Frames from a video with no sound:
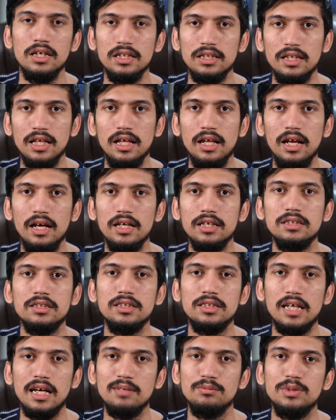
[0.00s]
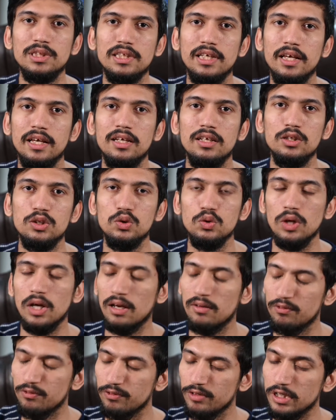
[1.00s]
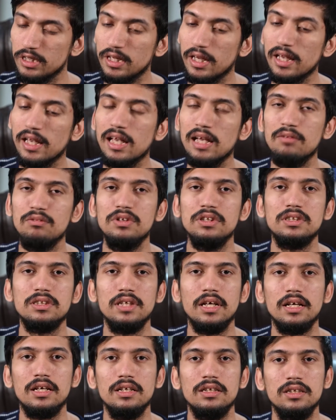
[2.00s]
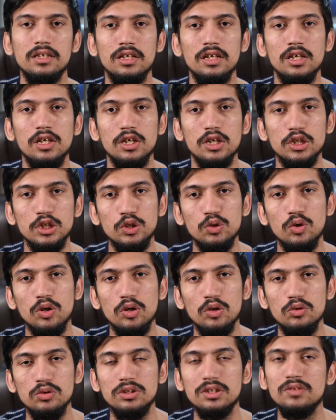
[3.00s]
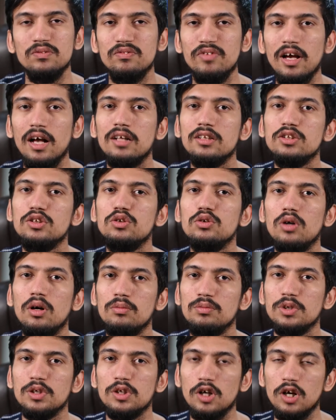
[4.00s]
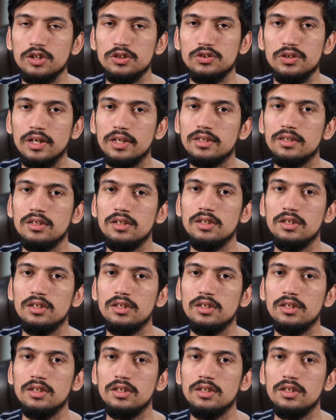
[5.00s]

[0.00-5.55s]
Theta is time decay. You every day, every second, you are losing value of your contract.